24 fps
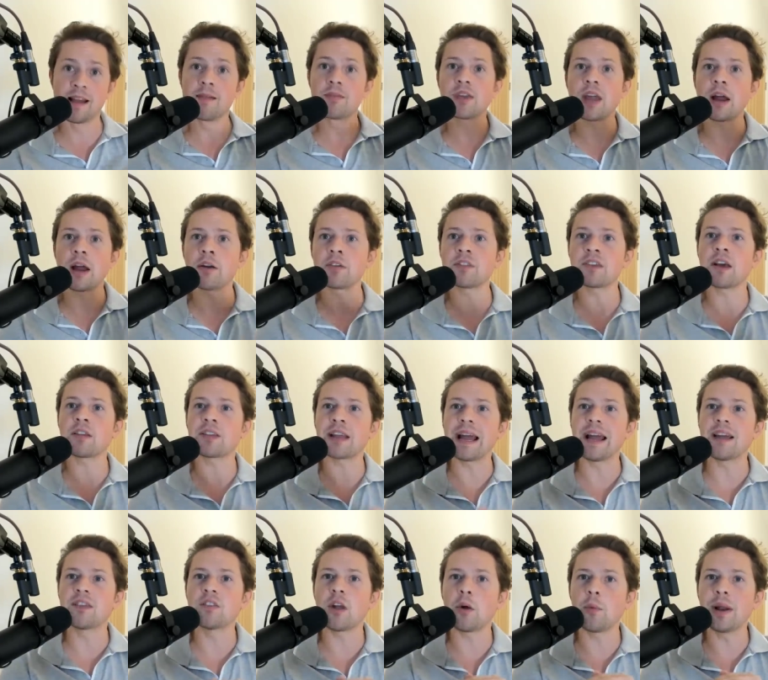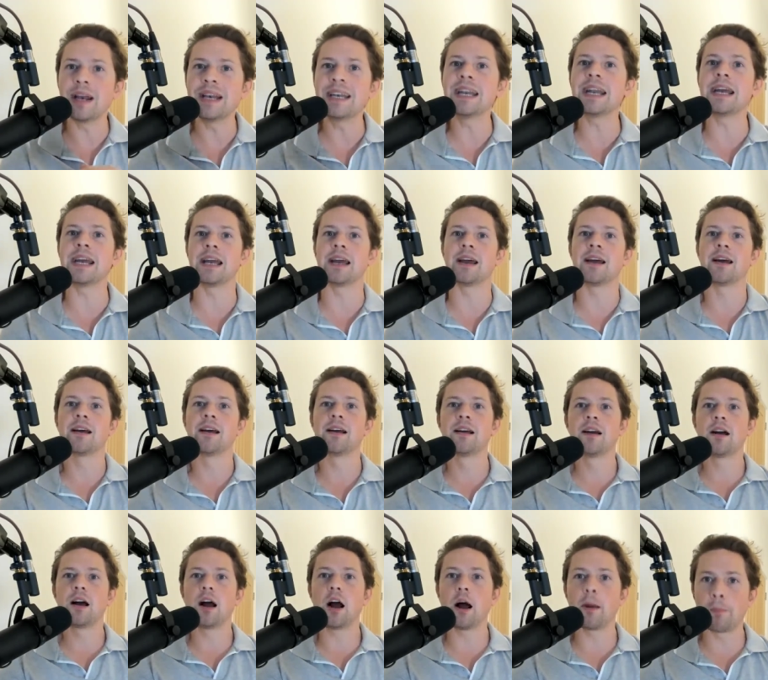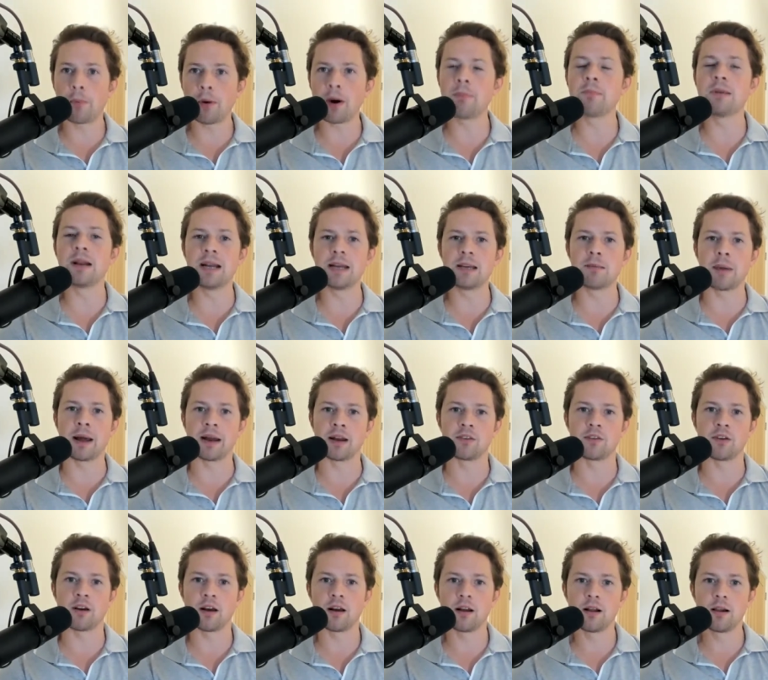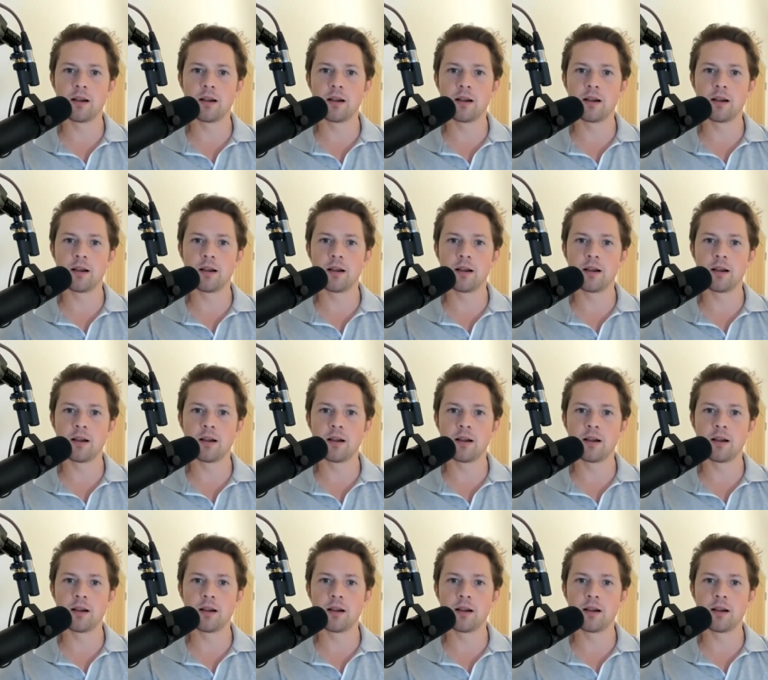Gareth Southgate is nowhere near a Premier League manager.